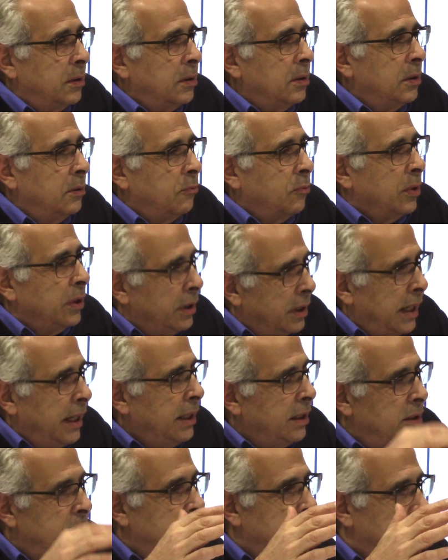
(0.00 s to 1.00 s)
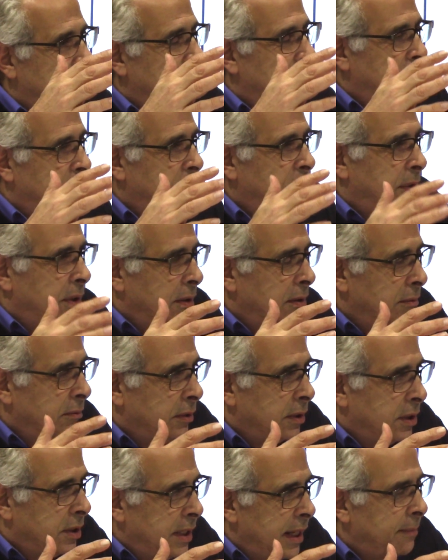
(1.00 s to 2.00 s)
related to
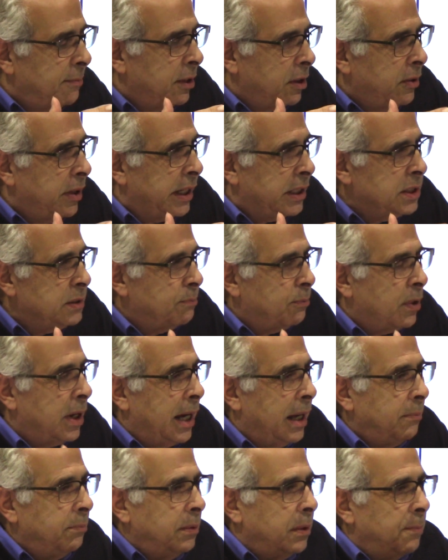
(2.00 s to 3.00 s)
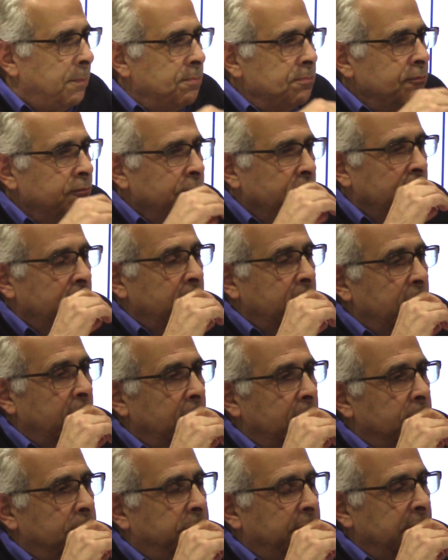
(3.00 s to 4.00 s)
the Democrats' problem,
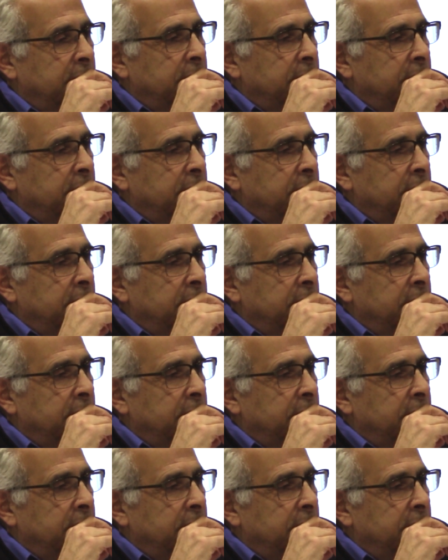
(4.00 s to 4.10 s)
but